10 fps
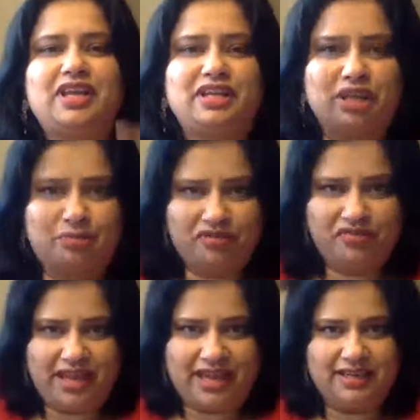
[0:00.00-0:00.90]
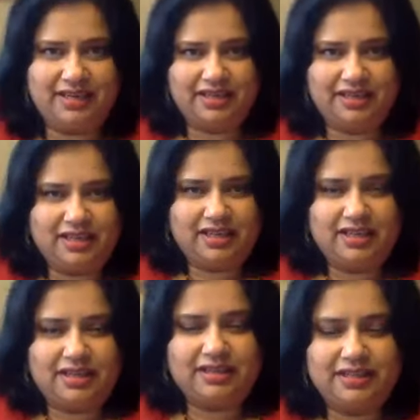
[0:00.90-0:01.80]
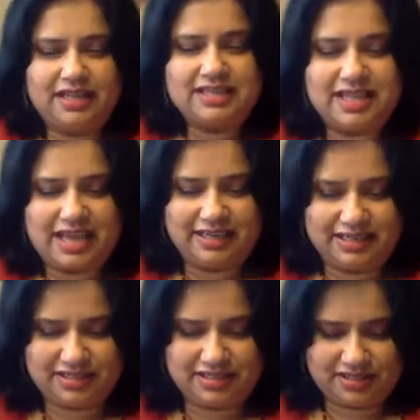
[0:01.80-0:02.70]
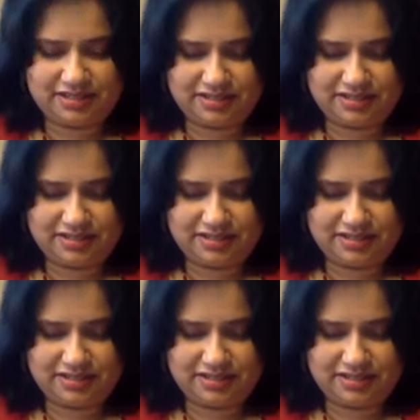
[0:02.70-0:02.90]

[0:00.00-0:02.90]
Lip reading: Top of your head. This sadness.